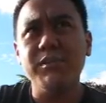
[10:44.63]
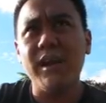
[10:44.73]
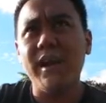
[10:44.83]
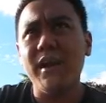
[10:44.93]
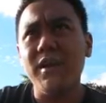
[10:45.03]

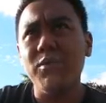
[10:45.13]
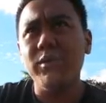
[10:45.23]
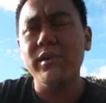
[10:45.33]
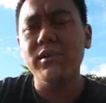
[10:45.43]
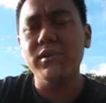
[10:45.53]
I
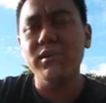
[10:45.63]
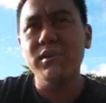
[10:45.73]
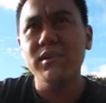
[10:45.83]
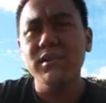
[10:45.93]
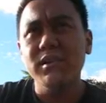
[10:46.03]
will
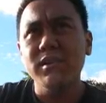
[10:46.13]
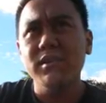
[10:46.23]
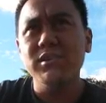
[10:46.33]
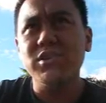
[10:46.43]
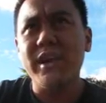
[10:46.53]

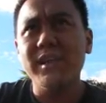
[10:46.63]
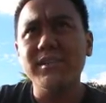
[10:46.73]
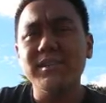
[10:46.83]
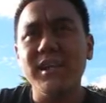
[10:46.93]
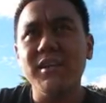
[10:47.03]
try
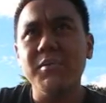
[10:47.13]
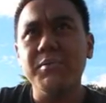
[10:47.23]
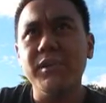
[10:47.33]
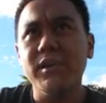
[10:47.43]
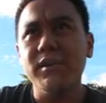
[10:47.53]
and set up
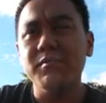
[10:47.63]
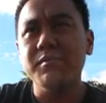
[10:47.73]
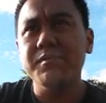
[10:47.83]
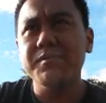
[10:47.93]
um,